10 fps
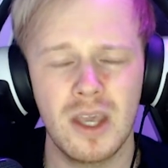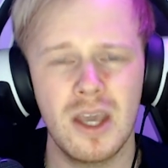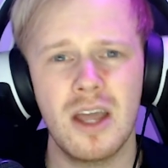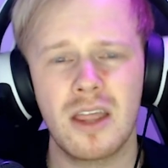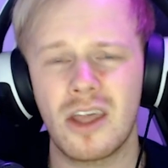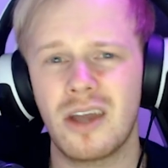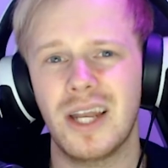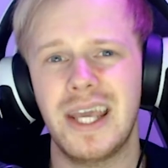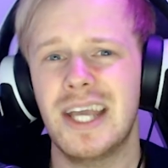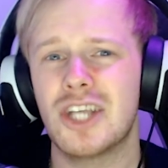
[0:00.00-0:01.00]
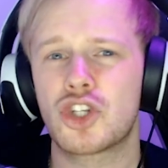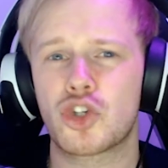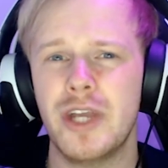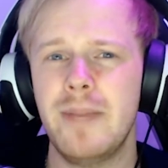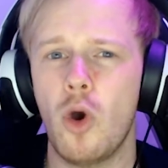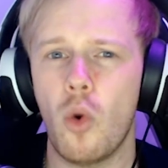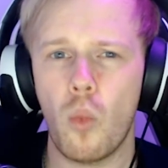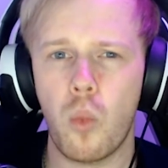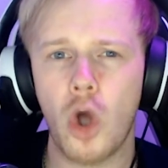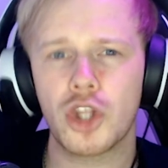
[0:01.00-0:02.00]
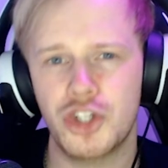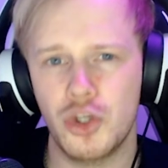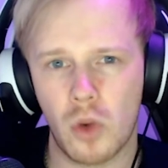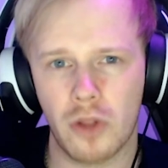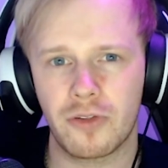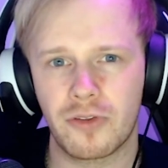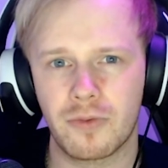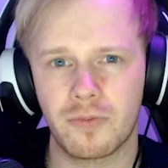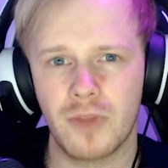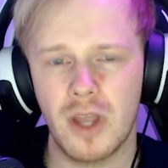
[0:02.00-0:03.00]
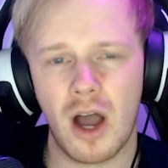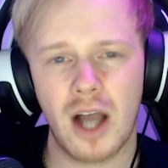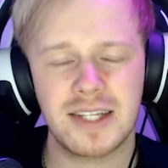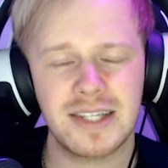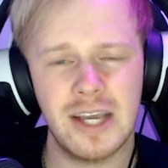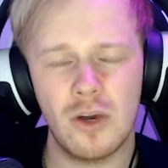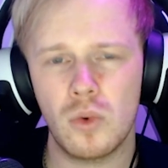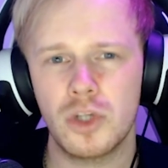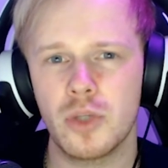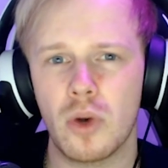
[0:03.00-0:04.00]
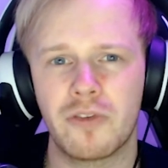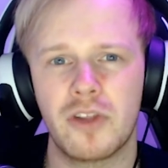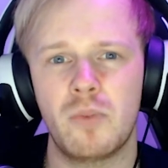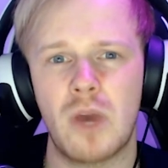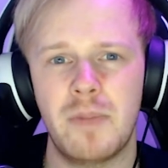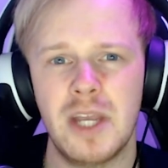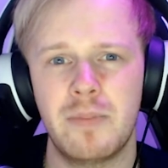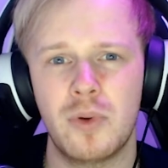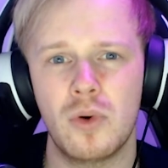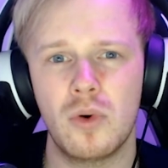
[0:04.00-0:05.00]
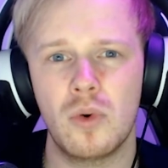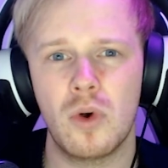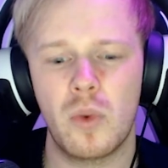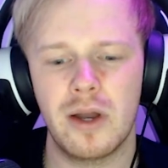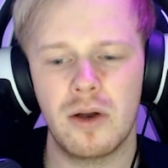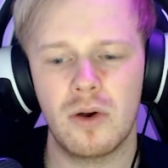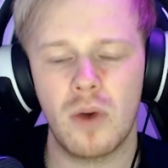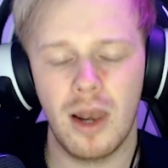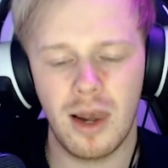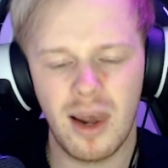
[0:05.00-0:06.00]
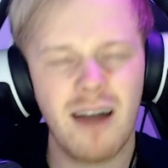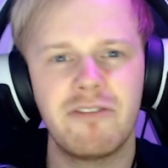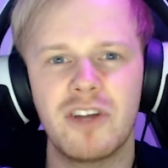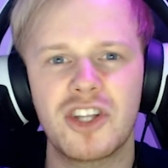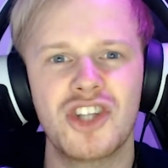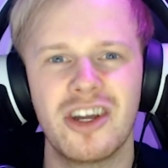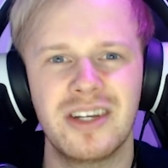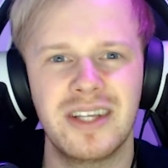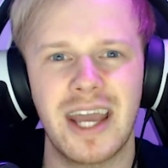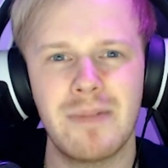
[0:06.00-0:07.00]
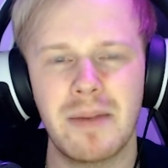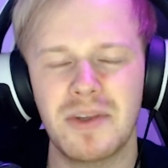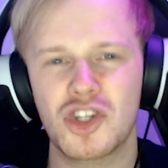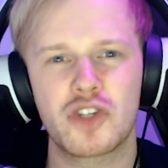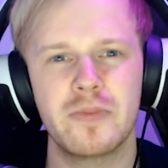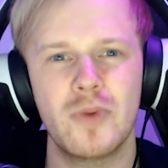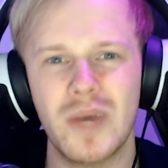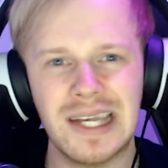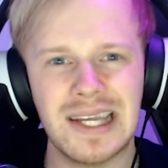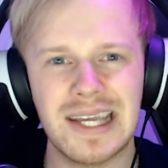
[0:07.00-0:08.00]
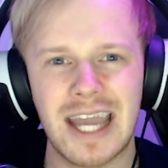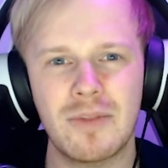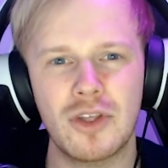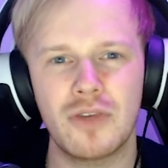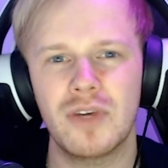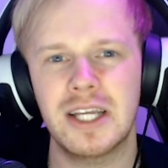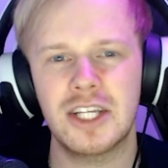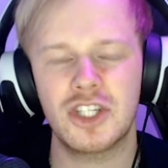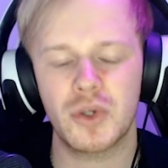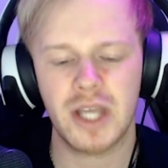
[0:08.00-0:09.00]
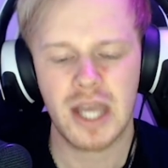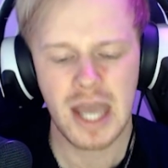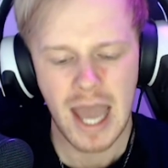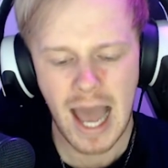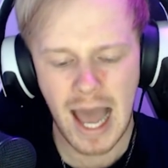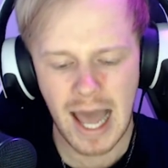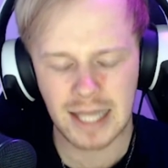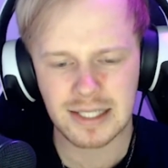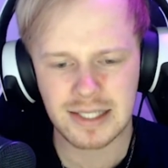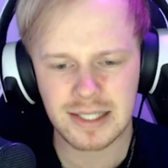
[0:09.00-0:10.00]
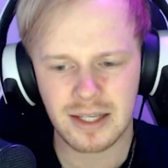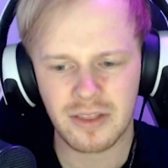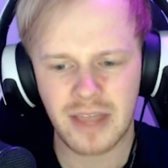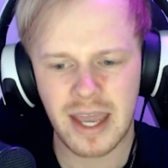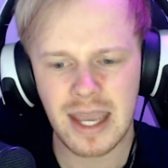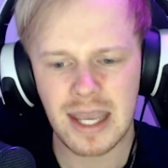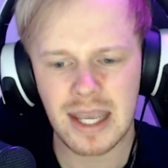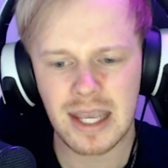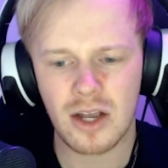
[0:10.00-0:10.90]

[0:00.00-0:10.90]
Thirdly, stream what you want. I see it all too often where people will love a certain game, maybe it's a small indie game that you really enjoy, and they